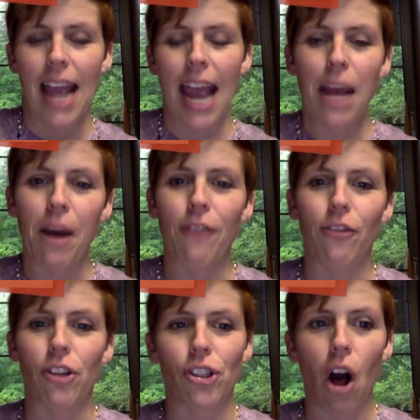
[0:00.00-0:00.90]
and my
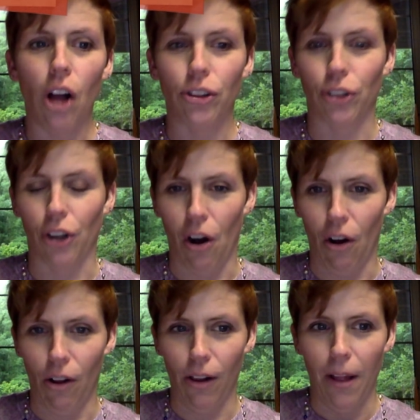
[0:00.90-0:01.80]
first altar
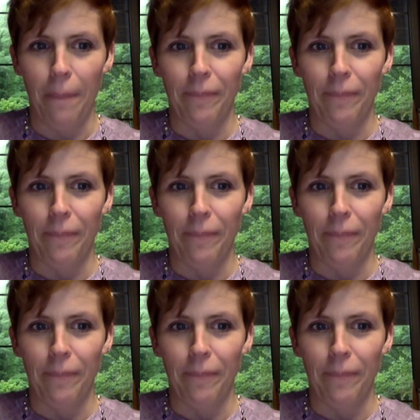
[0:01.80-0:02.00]
call,